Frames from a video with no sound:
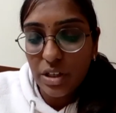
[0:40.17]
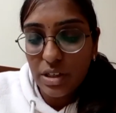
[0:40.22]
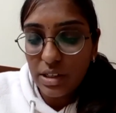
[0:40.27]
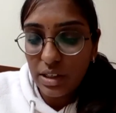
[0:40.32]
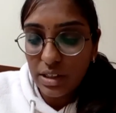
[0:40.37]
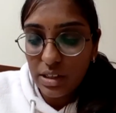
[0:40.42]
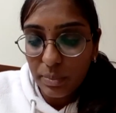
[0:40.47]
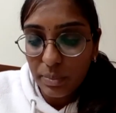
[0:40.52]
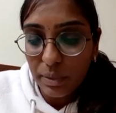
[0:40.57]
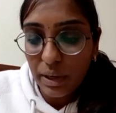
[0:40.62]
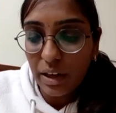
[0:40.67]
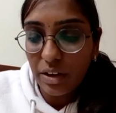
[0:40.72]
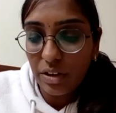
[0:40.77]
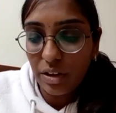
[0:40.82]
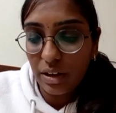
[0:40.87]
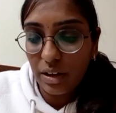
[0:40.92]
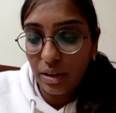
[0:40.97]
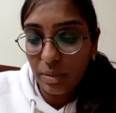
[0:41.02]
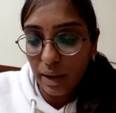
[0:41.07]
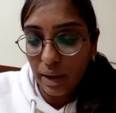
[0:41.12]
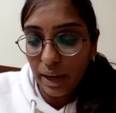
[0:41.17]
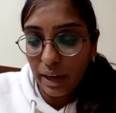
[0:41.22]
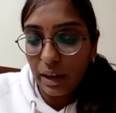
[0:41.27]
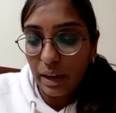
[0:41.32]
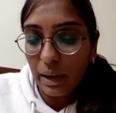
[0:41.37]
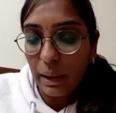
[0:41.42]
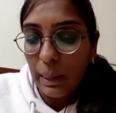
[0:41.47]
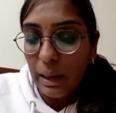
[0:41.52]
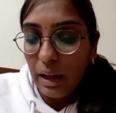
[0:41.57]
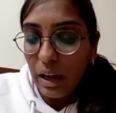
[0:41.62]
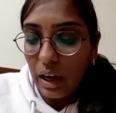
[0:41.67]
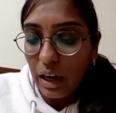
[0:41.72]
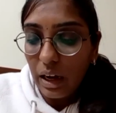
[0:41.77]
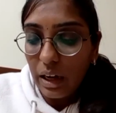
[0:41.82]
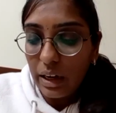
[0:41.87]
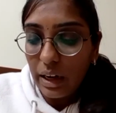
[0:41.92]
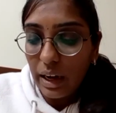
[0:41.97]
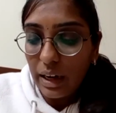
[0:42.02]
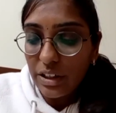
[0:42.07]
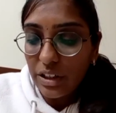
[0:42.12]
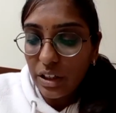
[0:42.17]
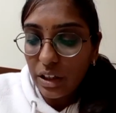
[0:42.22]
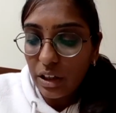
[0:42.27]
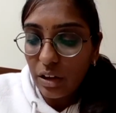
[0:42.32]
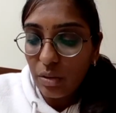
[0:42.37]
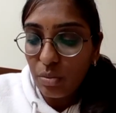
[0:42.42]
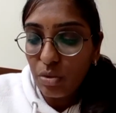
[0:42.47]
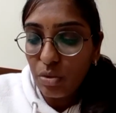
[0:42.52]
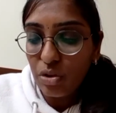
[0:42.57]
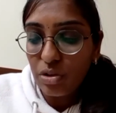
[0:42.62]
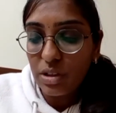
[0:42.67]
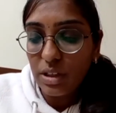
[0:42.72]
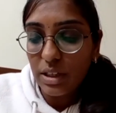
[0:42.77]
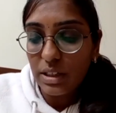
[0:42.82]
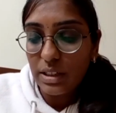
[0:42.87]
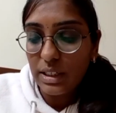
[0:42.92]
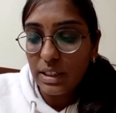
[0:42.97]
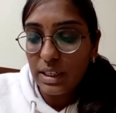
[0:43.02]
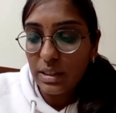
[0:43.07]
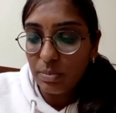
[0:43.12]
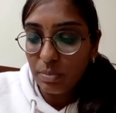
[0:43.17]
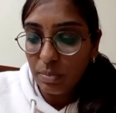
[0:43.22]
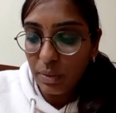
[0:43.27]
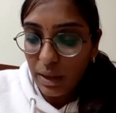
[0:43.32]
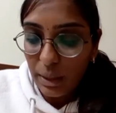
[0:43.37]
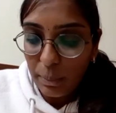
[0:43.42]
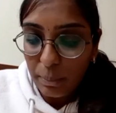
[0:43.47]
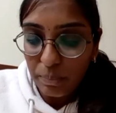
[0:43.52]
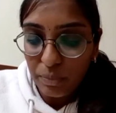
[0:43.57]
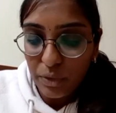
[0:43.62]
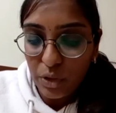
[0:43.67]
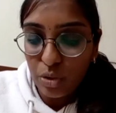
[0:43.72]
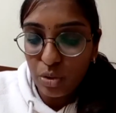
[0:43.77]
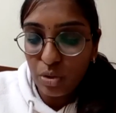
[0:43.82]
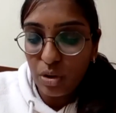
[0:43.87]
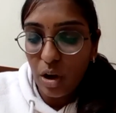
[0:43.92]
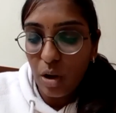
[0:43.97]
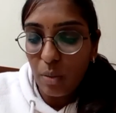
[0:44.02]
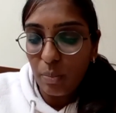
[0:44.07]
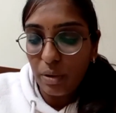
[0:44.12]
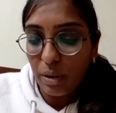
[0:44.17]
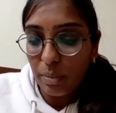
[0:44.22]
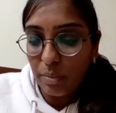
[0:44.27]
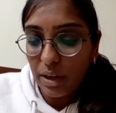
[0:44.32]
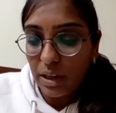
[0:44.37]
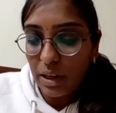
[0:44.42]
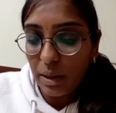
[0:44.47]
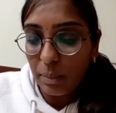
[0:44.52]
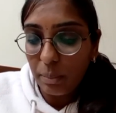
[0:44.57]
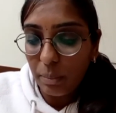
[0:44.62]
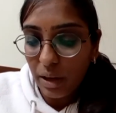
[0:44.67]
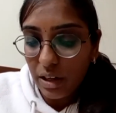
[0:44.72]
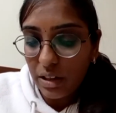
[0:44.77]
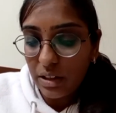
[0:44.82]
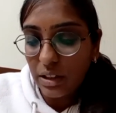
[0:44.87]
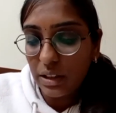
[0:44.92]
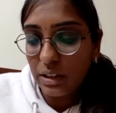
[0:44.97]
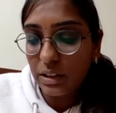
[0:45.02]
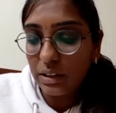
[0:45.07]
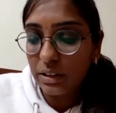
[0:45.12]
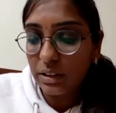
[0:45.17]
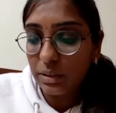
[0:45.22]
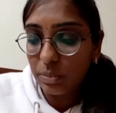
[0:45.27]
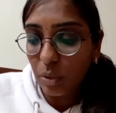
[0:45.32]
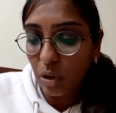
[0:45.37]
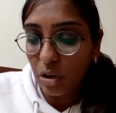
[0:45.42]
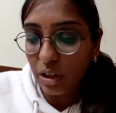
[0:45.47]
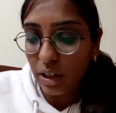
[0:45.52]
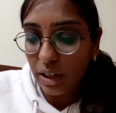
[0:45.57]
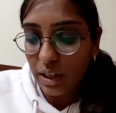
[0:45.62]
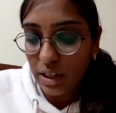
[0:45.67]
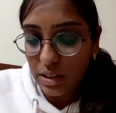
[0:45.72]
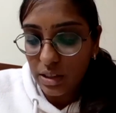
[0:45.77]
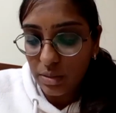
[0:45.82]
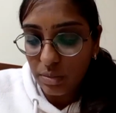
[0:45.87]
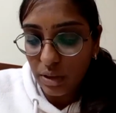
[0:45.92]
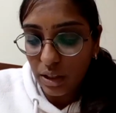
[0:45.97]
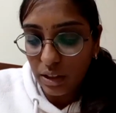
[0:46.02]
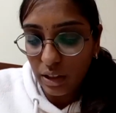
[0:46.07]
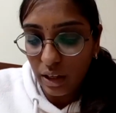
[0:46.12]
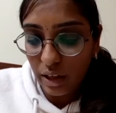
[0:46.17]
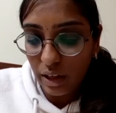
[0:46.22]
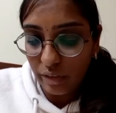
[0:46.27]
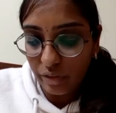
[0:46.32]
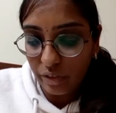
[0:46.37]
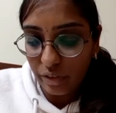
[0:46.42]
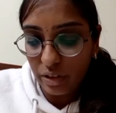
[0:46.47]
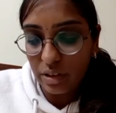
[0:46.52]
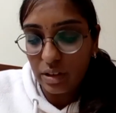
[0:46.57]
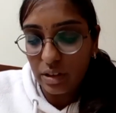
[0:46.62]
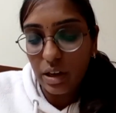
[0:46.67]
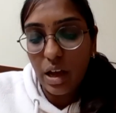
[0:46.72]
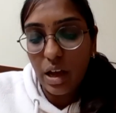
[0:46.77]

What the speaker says: inspiratory demand, and adjunctive modes such as PEEP to complement a patient's spontaneous breathing effort.